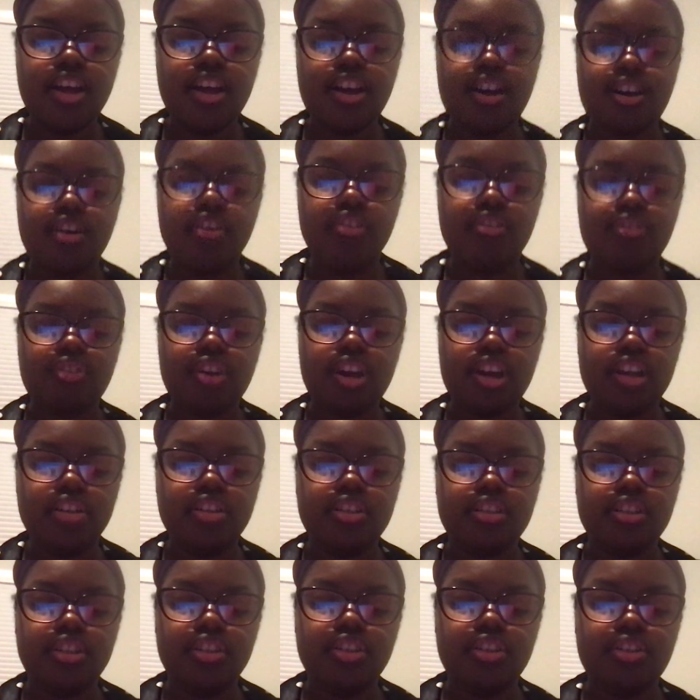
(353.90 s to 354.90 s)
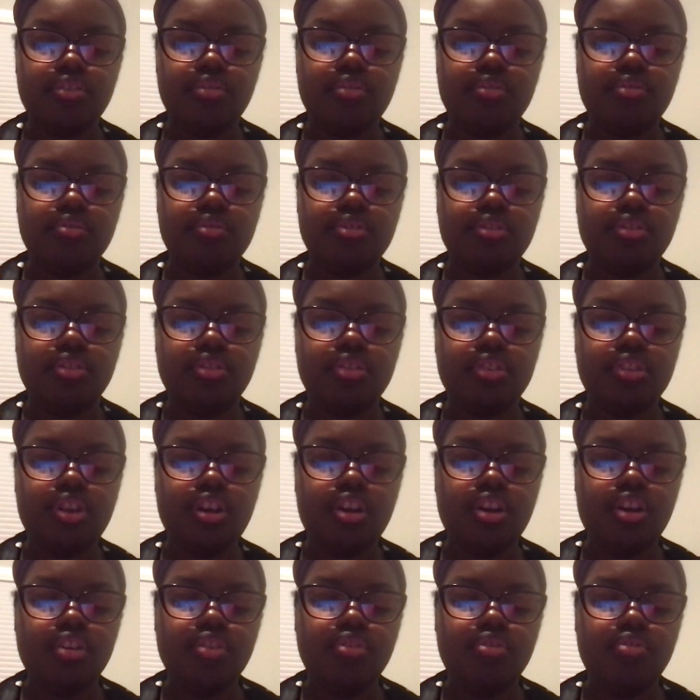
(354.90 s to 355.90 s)
aggression used
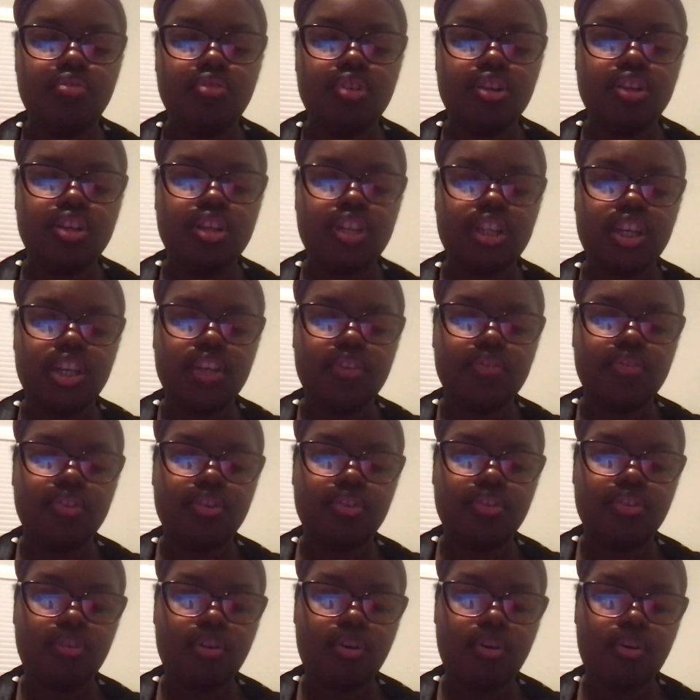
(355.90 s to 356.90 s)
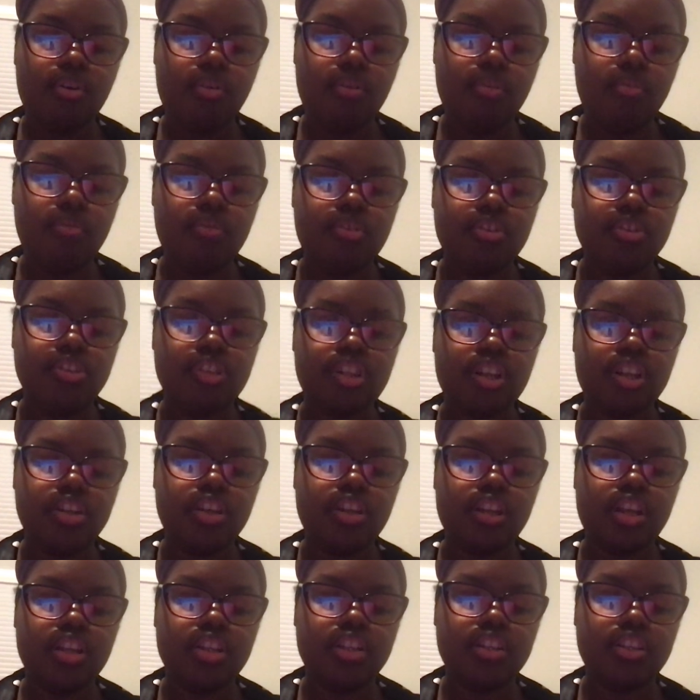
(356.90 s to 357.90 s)
to achieve a goal such
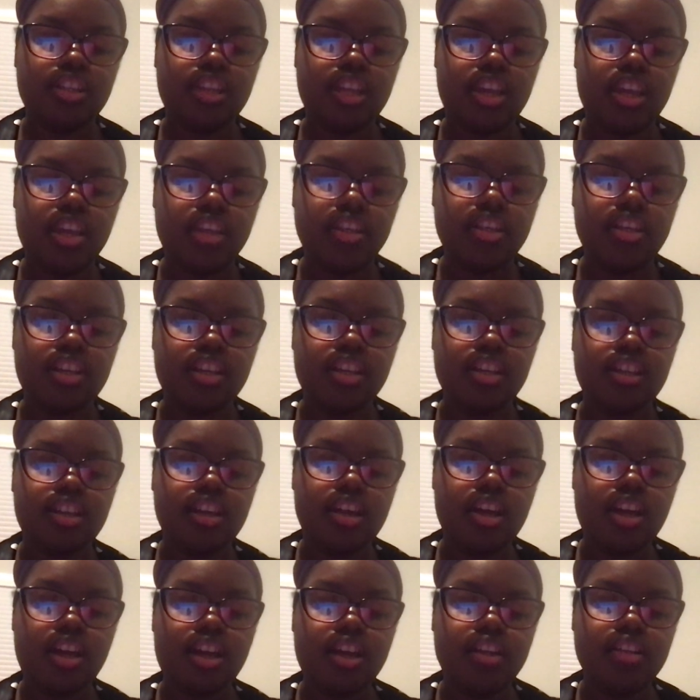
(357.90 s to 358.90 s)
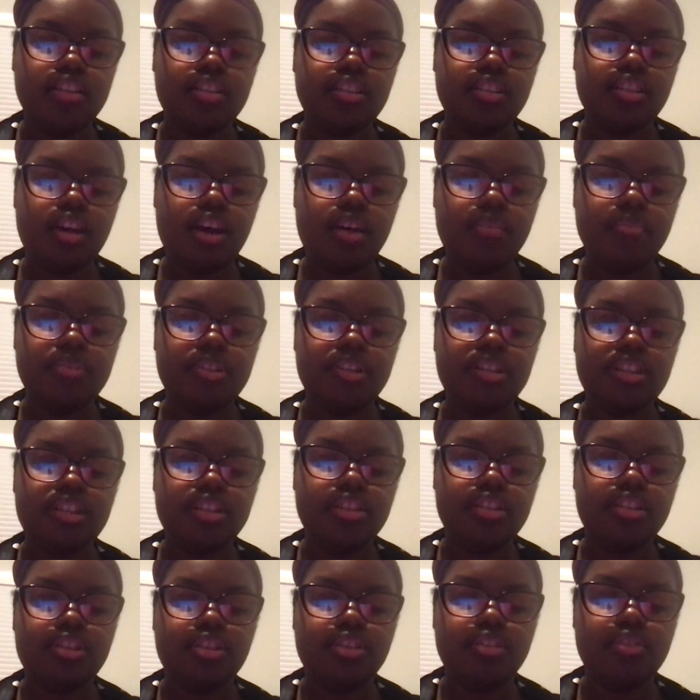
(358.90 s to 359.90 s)
as gaining
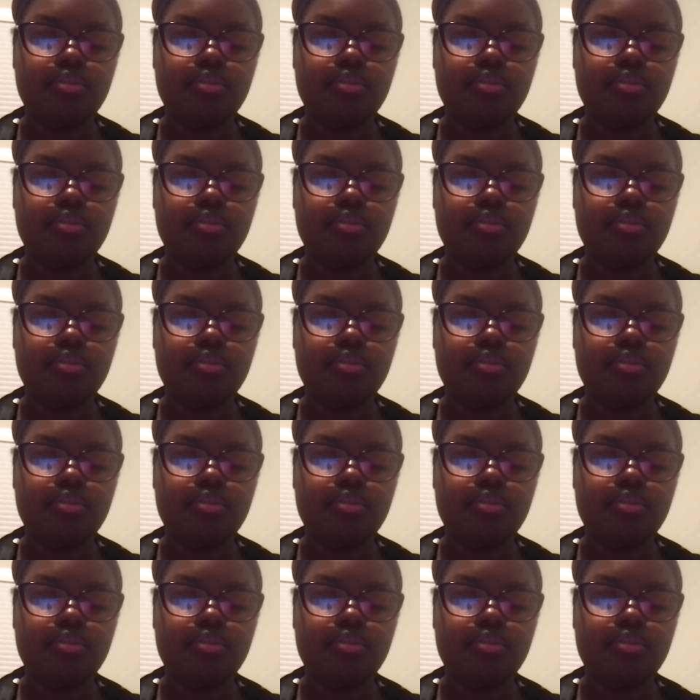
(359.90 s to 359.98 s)
dominance